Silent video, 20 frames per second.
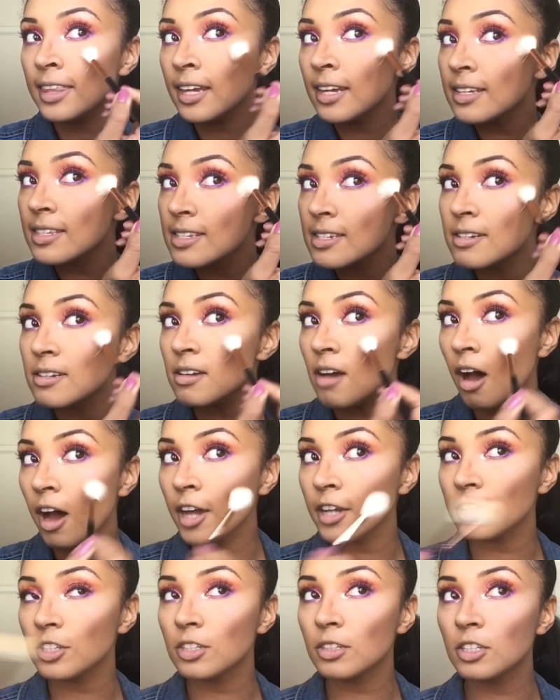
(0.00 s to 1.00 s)
that it's
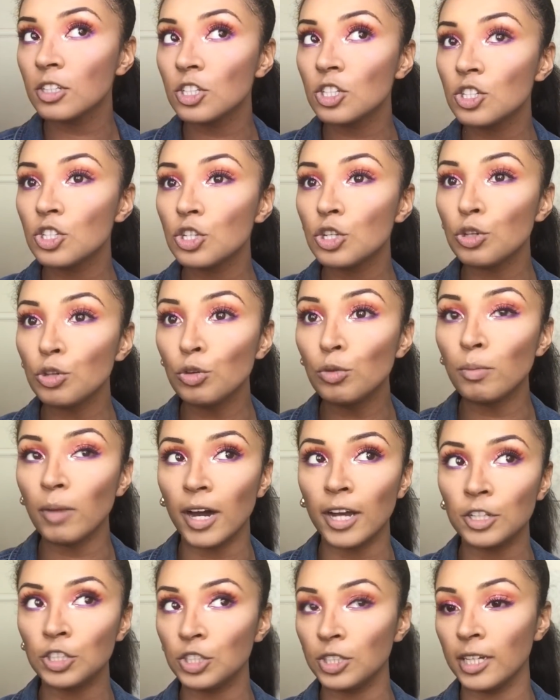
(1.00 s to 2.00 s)
not too
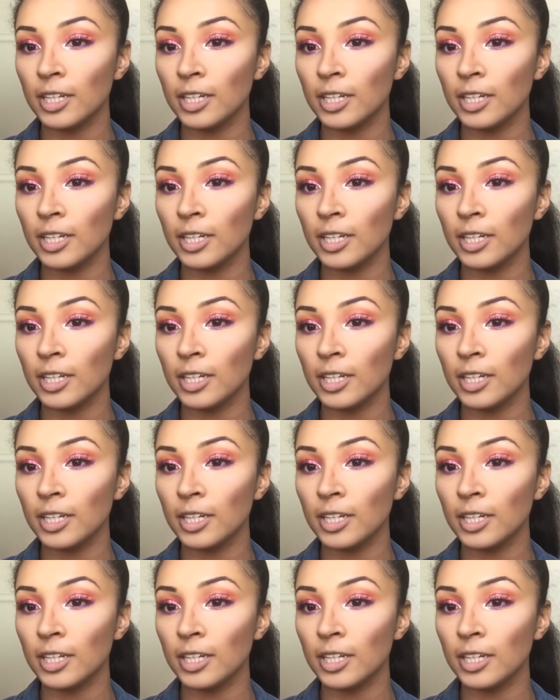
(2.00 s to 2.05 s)
much.